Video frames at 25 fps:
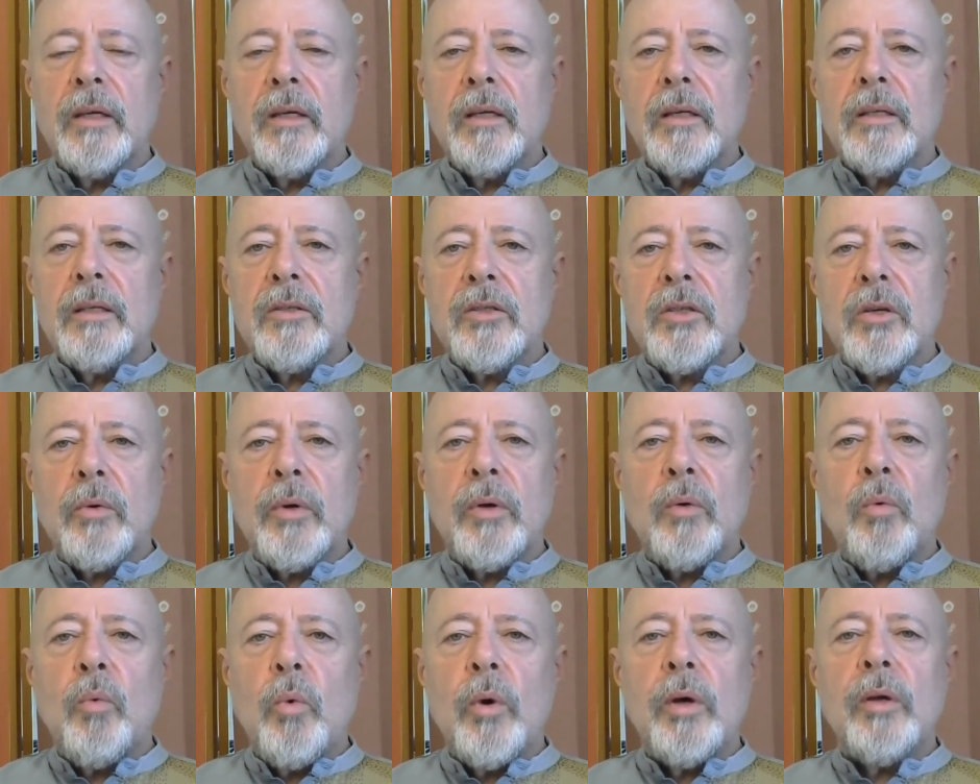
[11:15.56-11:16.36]
So
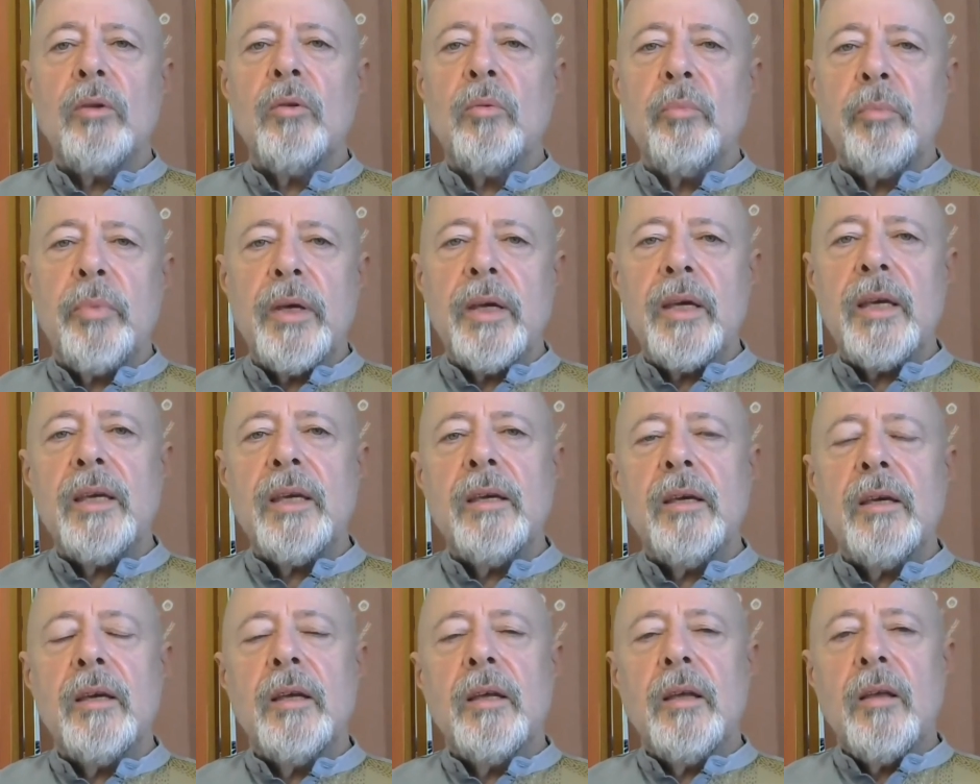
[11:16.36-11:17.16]
it will
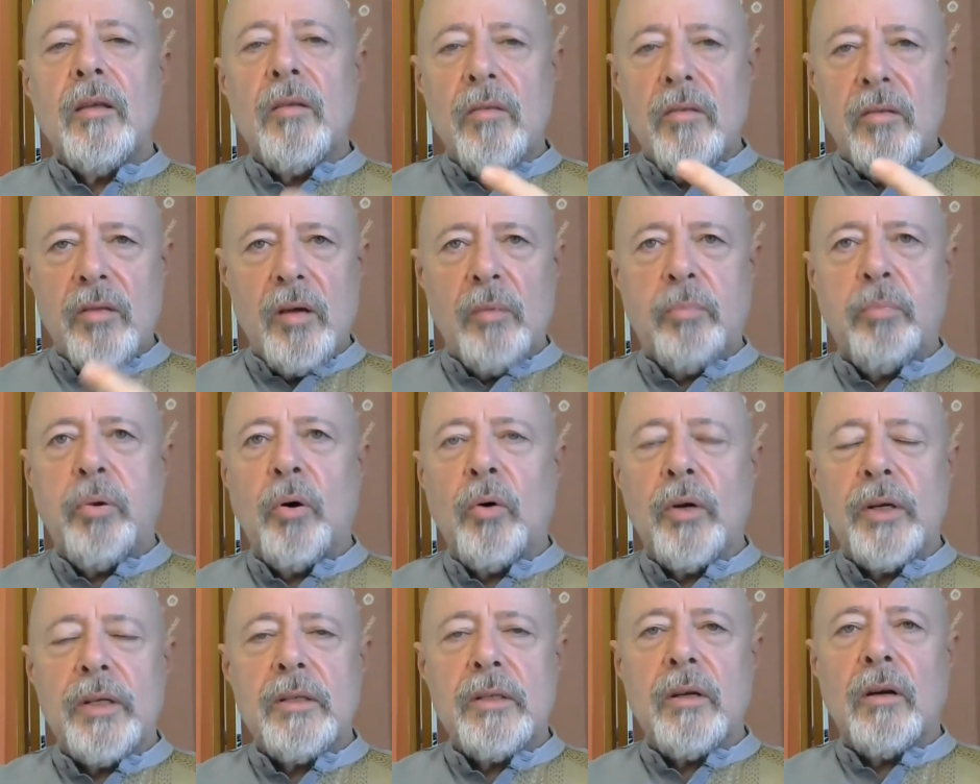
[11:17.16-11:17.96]
be the
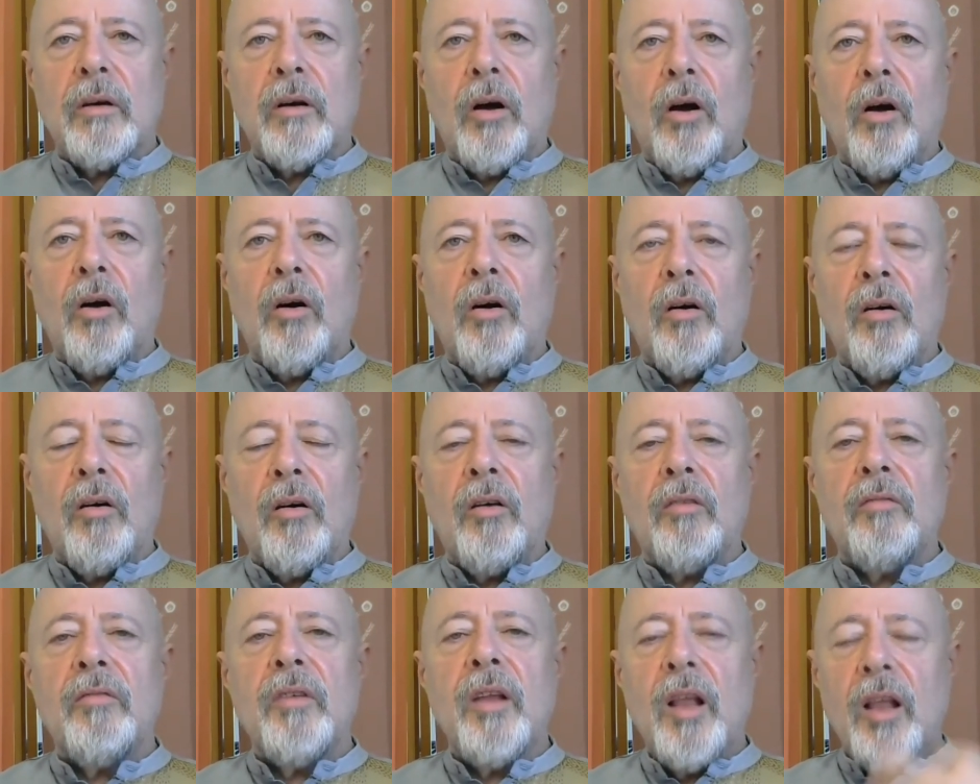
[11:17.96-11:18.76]
point
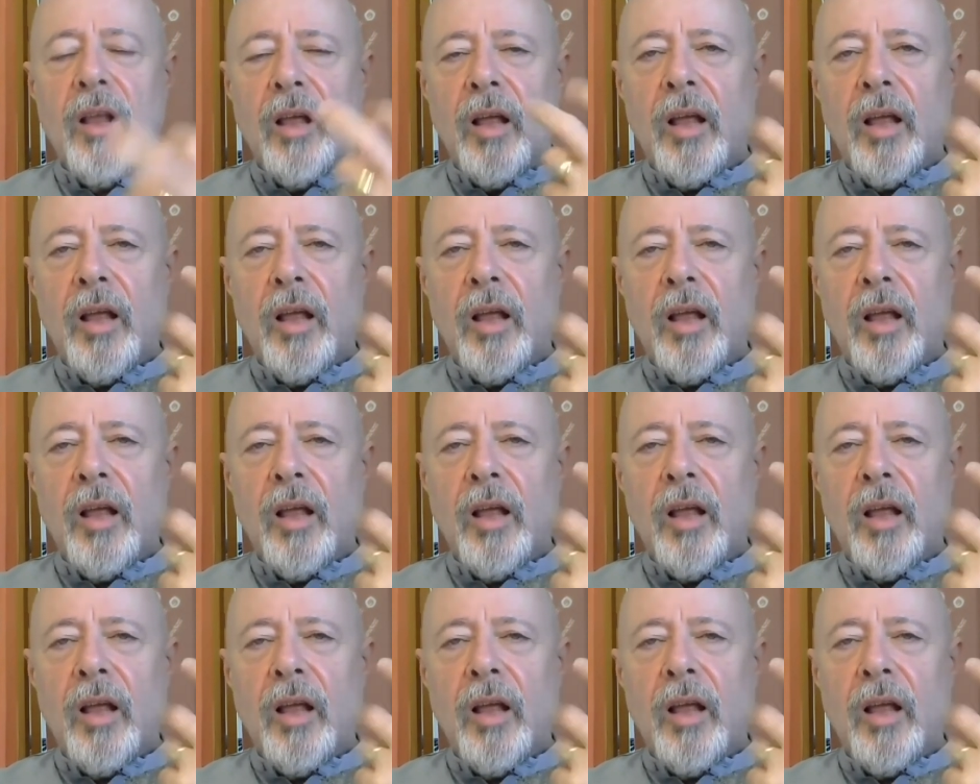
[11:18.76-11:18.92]
of